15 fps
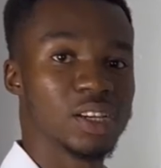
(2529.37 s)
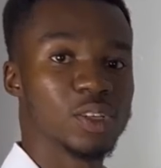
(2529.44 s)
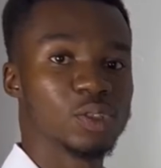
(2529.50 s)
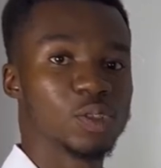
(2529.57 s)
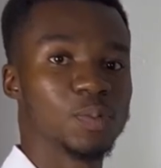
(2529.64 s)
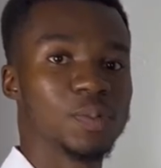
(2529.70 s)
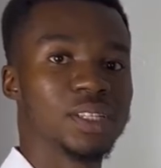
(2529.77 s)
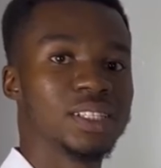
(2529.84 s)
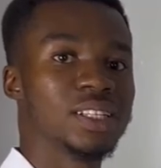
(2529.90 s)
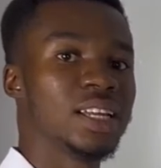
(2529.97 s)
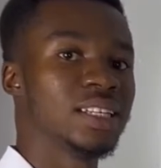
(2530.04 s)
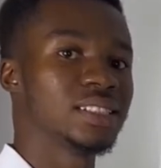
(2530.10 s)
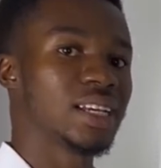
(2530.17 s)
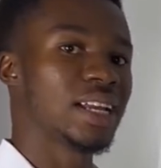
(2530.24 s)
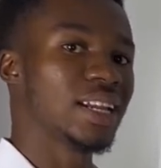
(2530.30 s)
So meaning
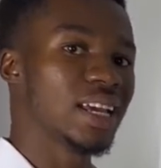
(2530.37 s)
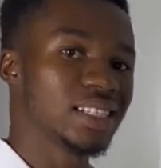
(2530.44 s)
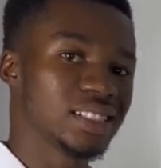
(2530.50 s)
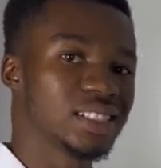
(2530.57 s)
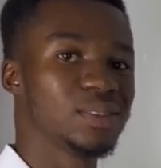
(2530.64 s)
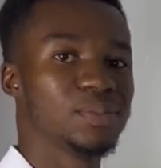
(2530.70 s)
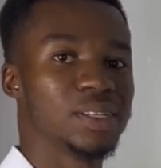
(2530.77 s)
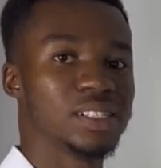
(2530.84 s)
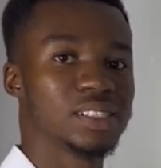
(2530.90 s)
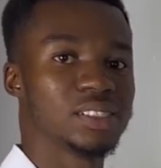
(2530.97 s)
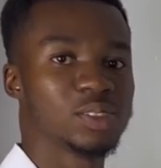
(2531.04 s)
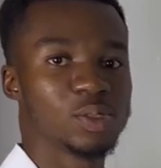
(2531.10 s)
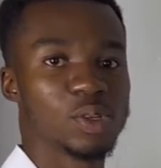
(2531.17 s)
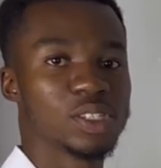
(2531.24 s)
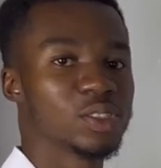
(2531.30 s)
it's an estimate.
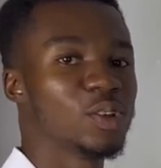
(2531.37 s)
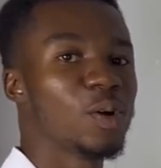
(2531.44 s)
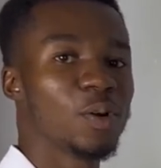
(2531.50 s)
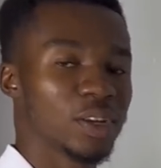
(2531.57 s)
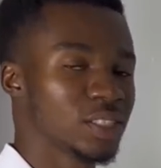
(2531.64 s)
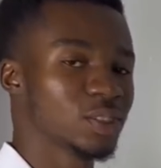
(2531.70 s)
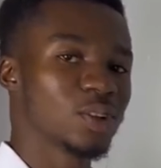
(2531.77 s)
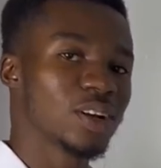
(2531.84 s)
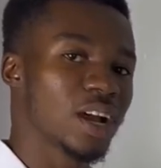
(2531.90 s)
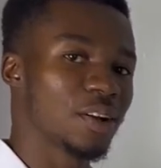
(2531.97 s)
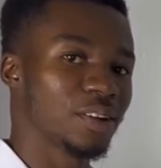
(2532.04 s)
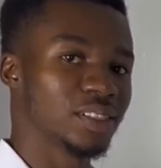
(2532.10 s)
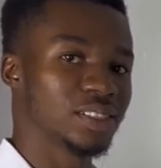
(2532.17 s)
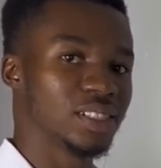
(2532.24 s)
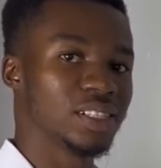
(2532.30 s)
So it's not
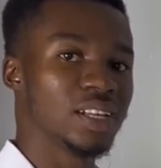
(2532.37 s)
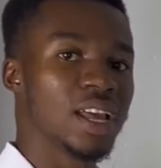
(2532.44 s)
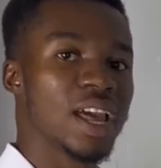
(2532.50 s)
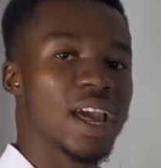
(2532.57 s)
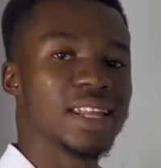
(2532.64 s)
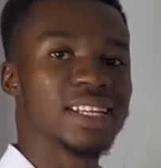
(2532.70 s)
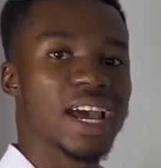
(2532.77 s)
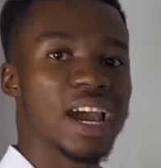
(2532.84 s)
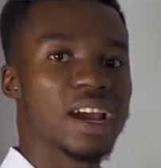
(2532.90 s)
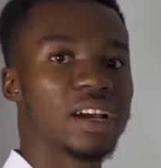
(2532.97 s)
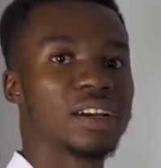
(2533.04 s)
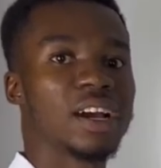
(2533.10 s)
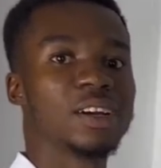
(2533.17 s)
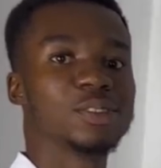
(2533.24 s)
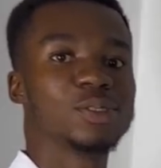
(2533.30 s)
guaranteed. And the
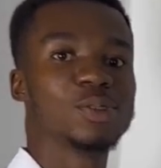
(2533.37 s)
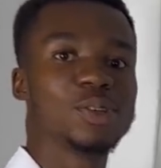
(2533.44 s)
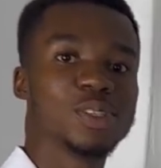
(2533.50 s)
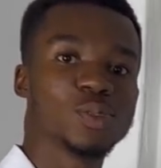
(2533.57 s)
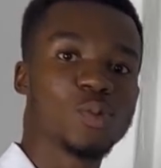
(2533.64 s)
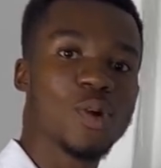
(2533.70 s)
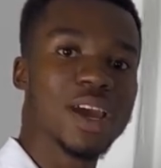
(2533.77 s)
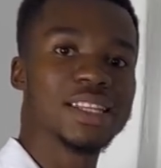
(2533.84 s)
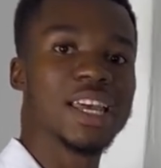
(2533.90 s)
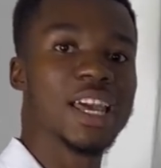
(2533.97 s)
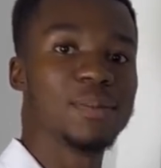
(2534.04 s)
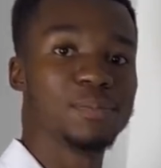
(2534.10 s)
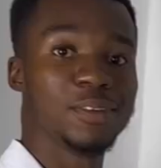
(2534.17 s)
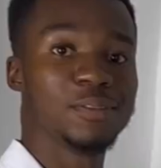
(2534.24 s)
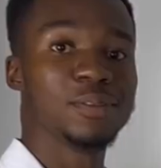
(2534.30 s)
IRR too is where the
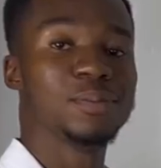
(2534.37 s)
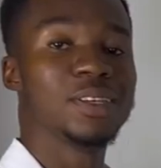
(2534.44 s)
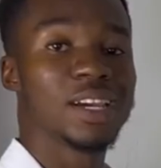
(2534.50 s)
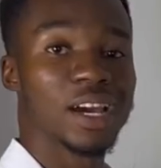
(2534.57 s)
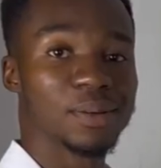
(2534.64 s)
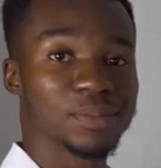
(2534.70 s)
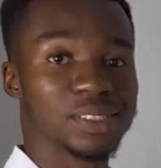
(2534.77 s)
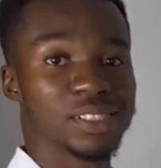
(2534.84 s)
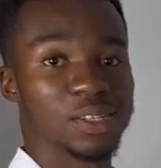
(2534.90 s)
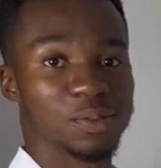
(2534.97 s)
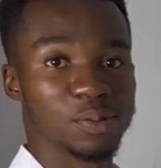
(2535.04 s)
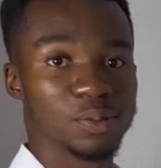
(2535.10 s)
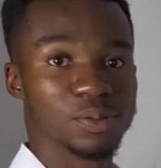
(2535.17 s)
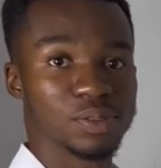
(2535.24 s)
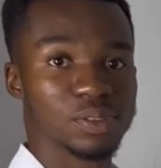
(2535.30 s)
MPV becomes zero.